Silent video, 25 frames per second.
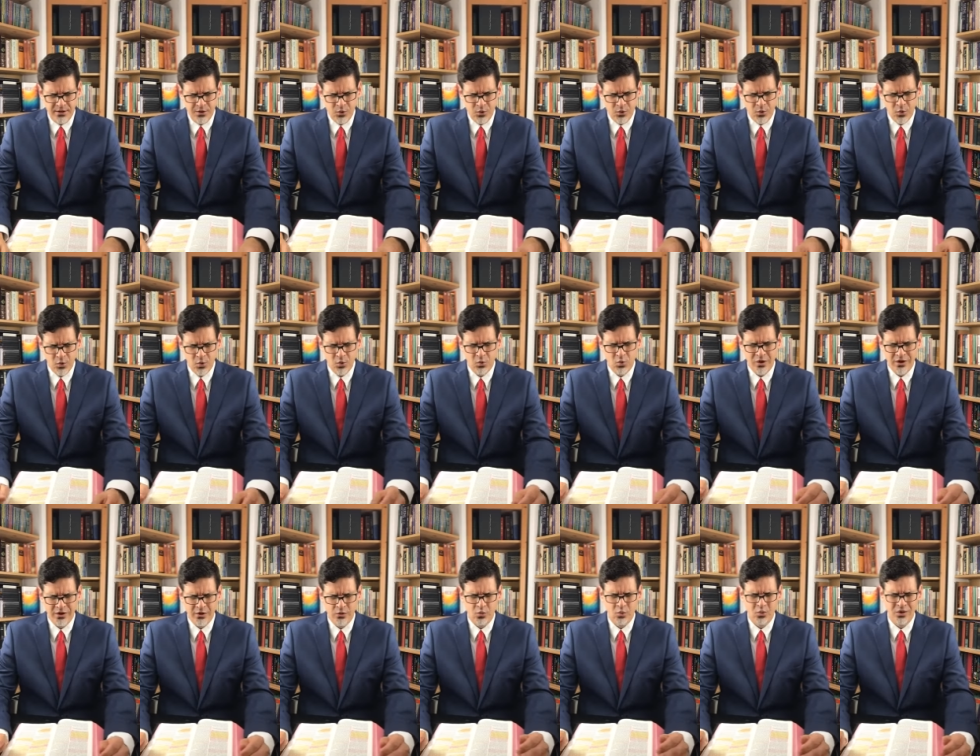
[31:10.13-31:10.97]
who
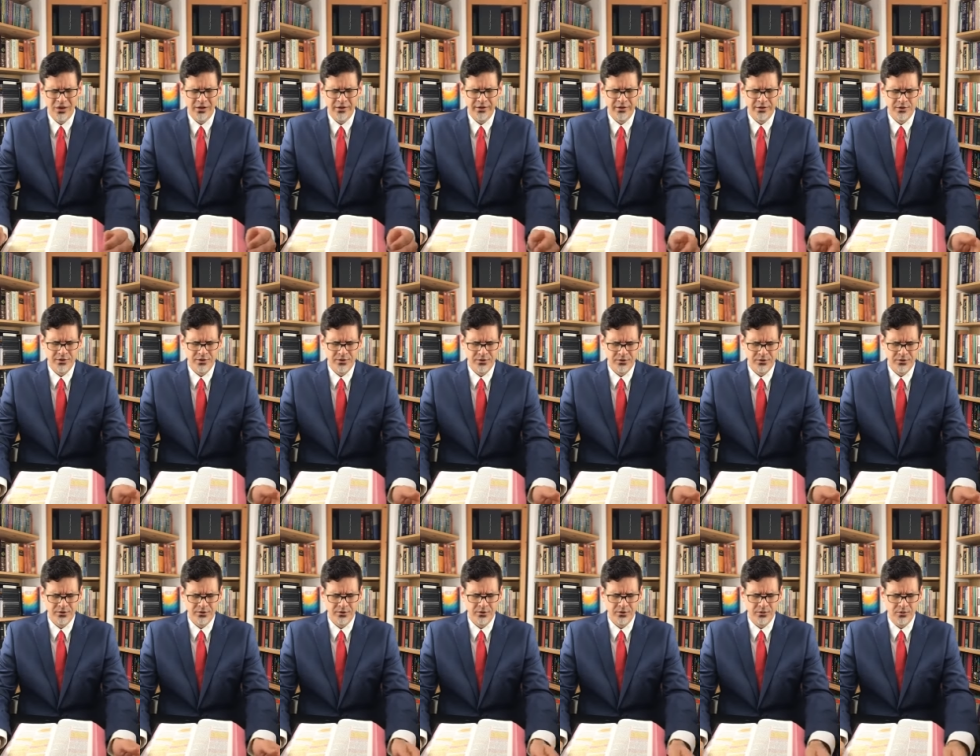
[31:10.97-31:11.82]
were willing
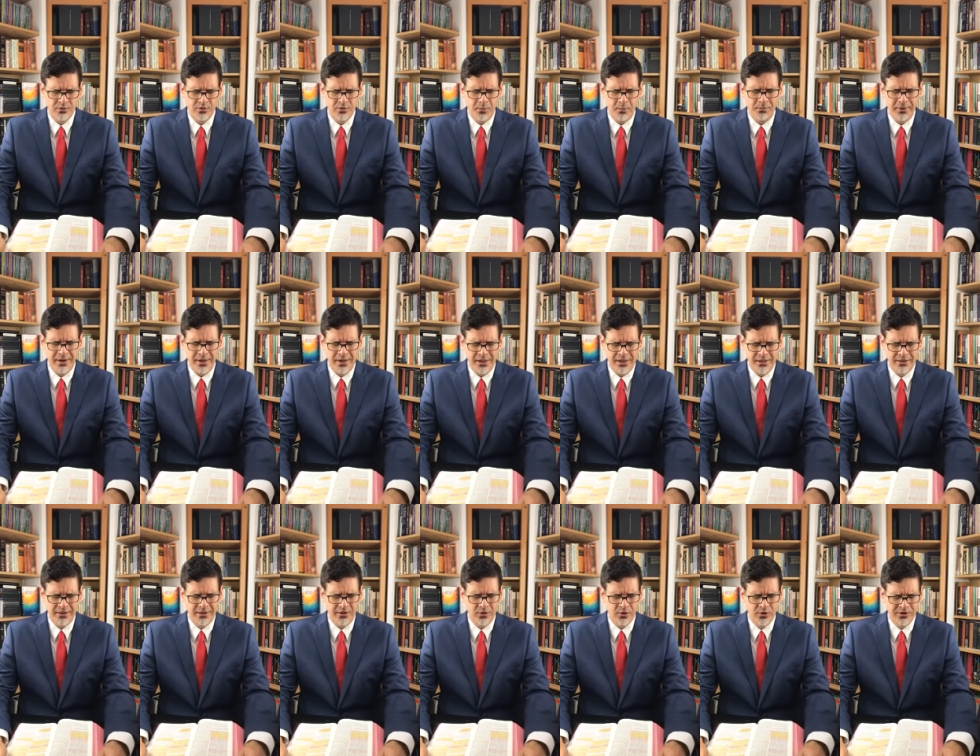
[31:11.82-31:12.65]
to pay
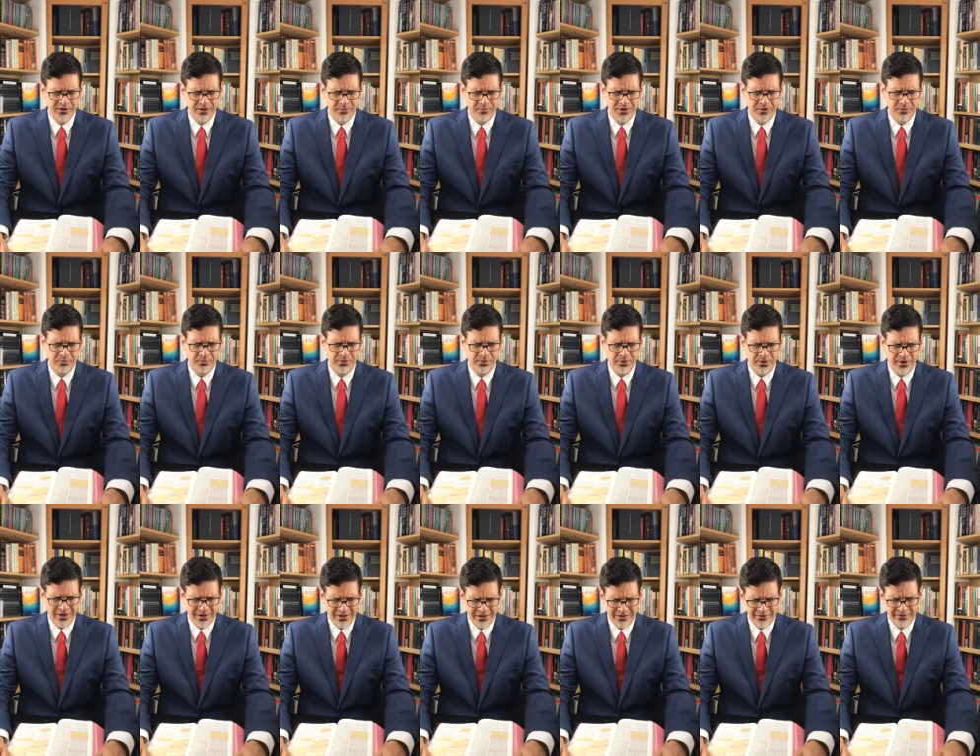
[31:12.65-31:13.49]
the ultimate
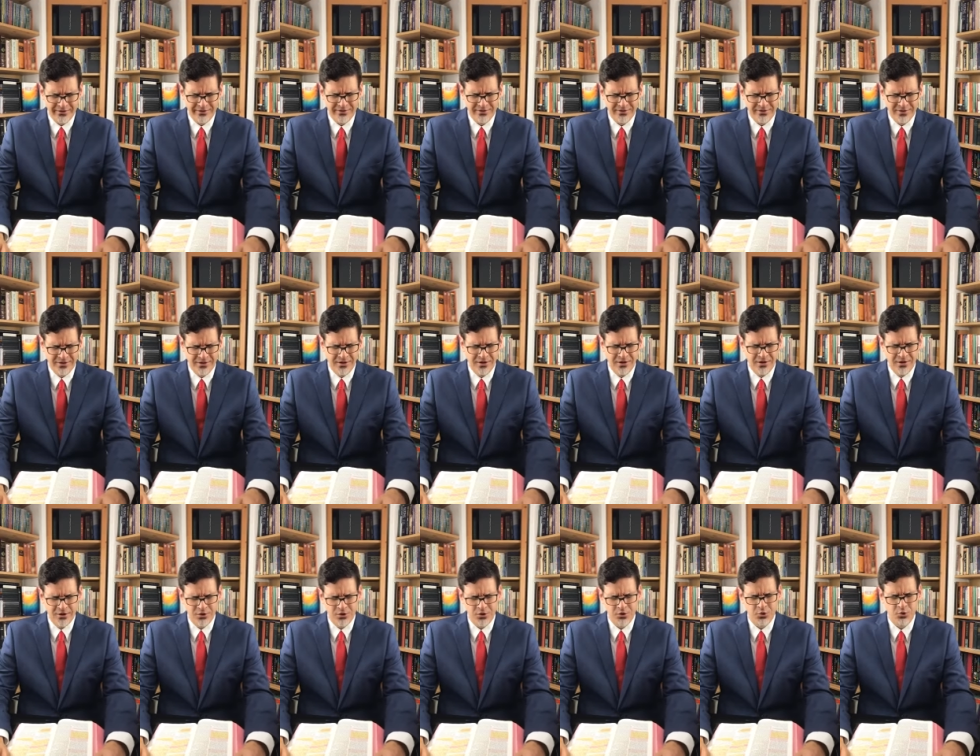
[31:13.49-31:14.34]
price
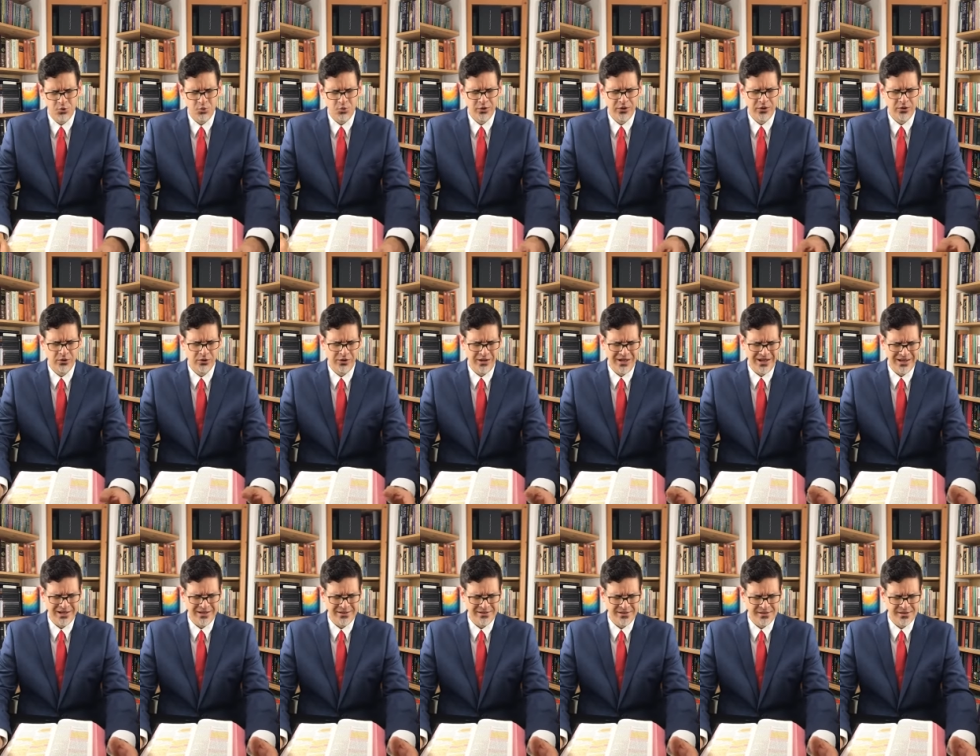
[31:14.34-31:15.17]
to
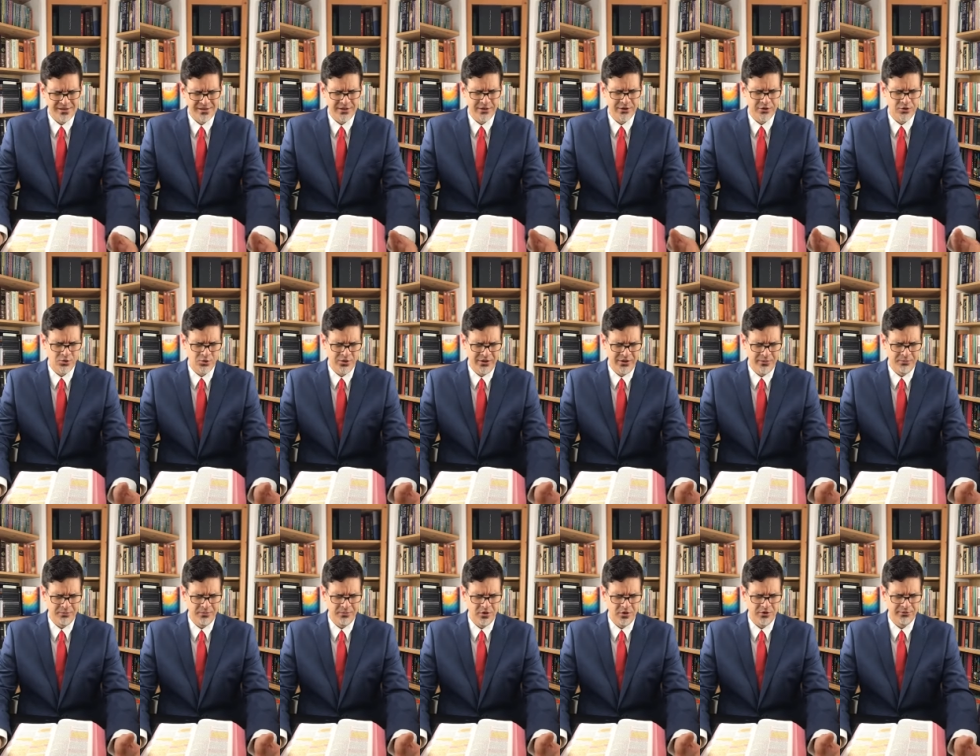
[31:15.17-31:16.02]
realize their
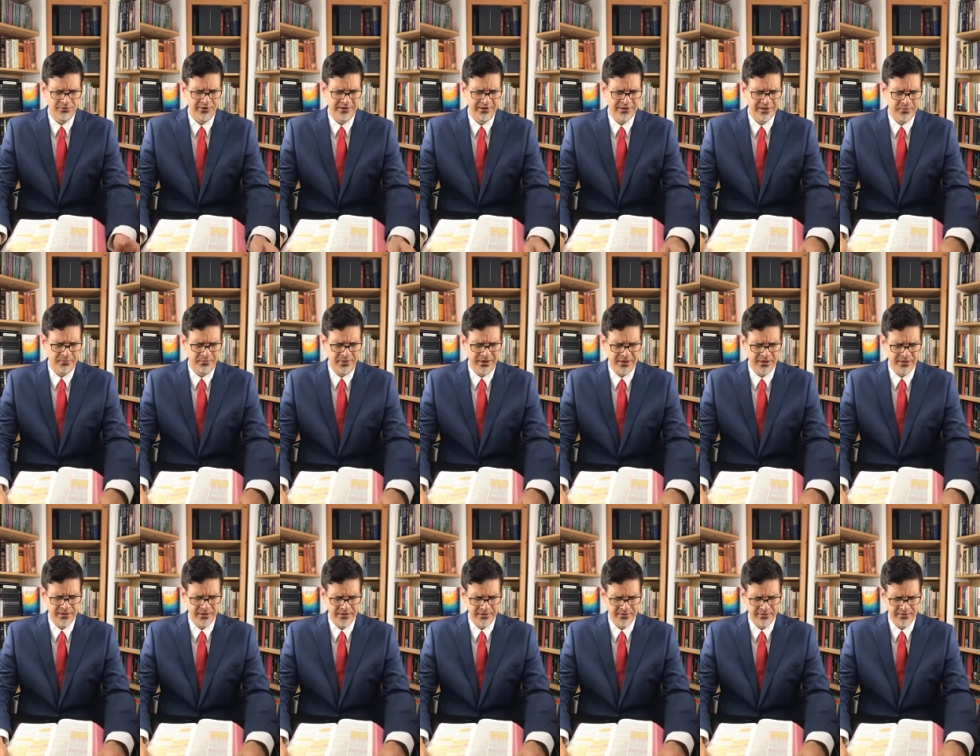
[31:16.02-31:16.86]
dream of
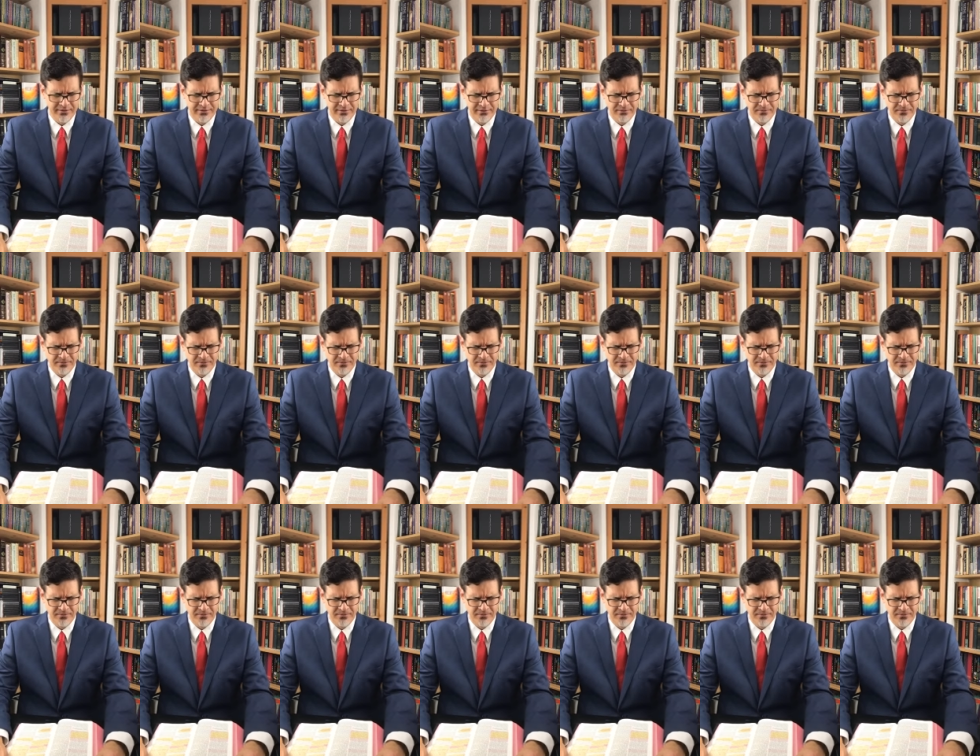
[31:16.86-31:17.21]
independence.